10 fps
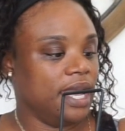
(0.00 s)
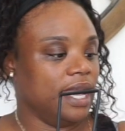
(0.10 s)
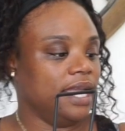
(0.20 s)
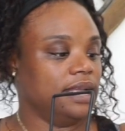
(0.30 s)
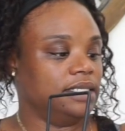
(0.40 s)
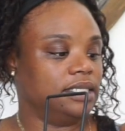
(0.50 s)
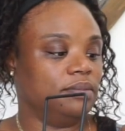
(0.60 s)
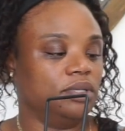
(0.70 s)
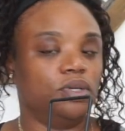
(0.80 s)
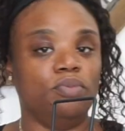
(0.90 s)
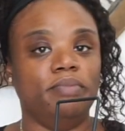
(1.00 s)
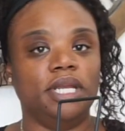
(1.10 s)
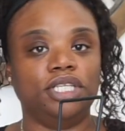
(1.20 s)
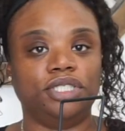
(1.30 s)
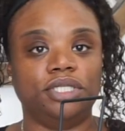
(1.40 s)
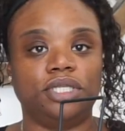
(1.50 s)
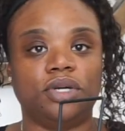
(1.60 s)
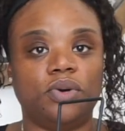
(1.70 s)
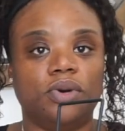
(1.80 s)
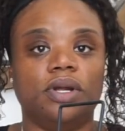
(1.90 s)
and some little miniature
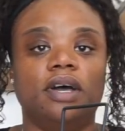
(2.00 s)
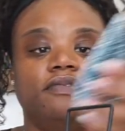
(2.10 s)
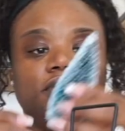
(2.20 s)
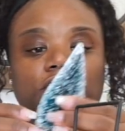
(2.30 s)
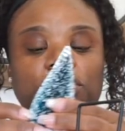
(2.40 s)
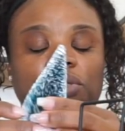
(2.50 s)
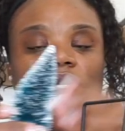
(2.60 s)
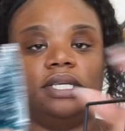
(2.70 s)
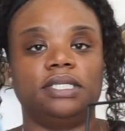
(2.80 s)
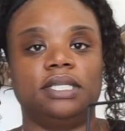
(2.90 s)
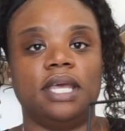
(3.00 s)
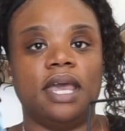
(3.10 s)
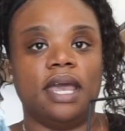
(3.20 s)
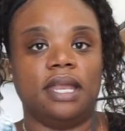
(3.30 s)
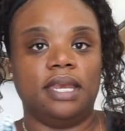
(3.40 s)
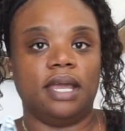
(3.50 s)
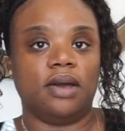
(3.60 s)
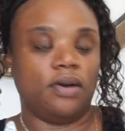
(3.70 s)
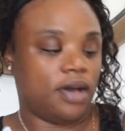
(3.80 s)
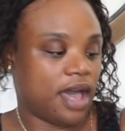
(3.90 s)
decor of your choice.
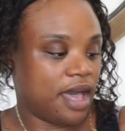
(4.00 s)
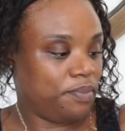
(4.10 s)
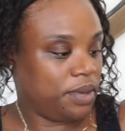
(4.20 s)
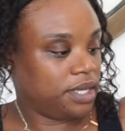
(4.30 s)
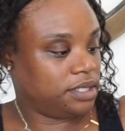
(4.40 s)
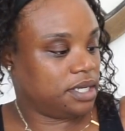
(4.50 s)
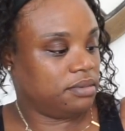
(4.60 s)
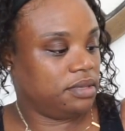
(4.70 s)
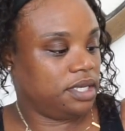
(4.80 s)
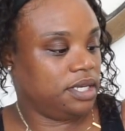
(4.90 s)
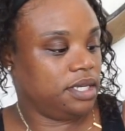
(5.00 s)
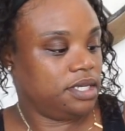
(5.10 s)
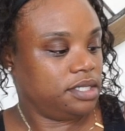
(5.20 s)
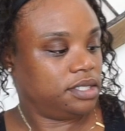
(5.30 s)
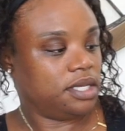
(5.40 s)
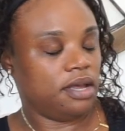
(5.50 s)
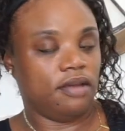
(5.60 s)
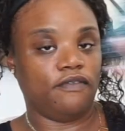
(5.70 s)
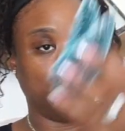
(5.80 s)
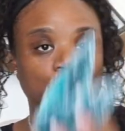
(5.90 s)
Now, I picked up these
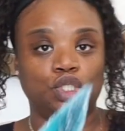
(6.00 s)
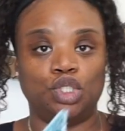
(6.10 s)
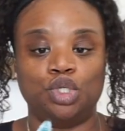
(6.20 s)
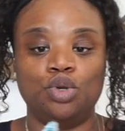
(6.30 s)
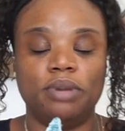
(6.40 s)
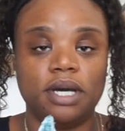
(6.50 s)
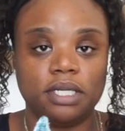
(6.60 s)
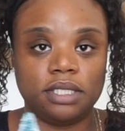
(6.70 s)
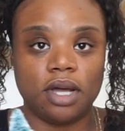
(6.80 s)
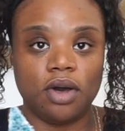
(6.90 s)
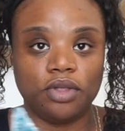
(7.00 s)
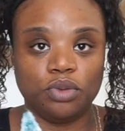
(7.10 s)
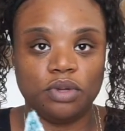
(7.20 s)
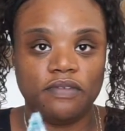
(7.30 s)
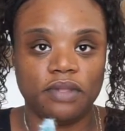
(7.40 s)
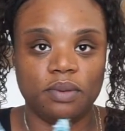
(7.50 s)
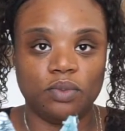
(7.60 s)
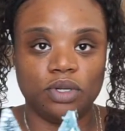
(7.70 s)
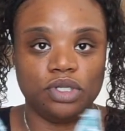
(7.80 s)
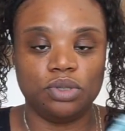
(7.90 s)
for $2. All three of
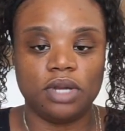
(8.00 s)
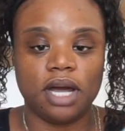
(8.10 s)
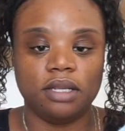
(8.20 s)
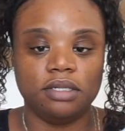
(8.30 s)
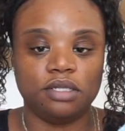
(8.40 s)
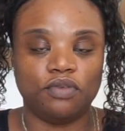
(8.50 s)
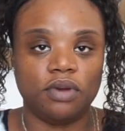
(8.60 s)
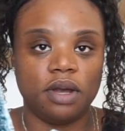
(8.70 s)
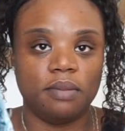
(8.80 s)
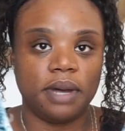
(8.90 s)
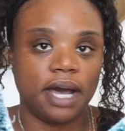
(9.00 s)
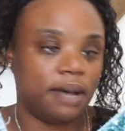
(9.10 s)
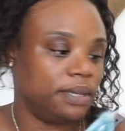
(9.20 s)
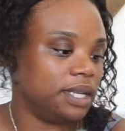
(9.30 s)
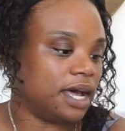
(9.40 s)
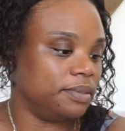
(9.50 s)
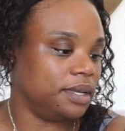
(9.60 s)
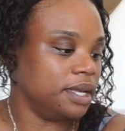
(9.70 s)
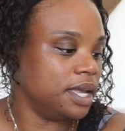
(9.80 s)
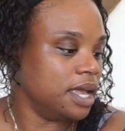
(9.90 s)
them were $2 from Hobby
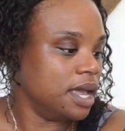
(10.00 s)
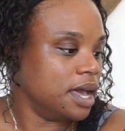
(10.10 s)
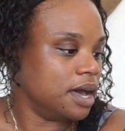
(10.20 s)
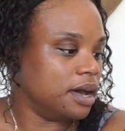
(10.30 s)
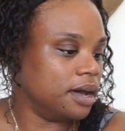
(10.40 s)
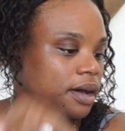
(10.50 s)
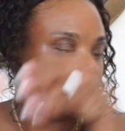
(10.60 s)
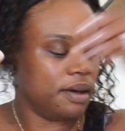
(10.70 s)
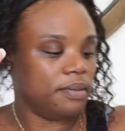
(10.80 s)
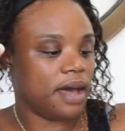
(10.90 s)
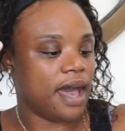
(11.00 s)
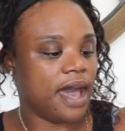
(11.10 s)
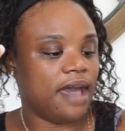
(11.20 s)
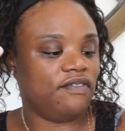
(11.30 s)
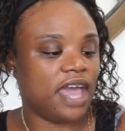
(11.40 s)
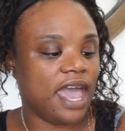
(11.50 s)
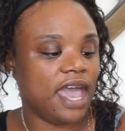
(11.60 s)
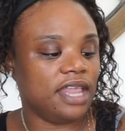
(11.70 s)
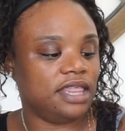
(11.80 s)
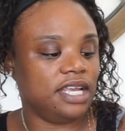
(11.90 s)
Lobby. I've
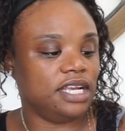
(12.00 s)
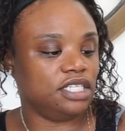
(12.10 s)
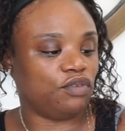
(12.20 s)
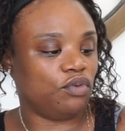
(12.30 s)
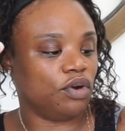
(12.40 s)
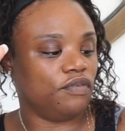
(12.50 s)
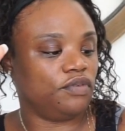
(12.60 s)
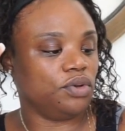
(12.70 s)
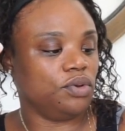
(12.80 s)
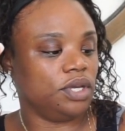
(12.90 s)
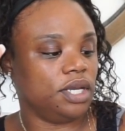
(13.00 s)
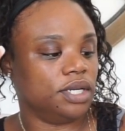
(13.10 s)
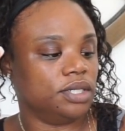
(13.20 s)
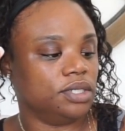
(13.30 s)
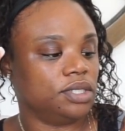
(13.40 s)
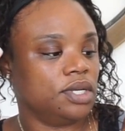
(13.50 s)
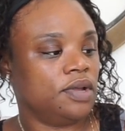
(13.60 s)
had these for a few years.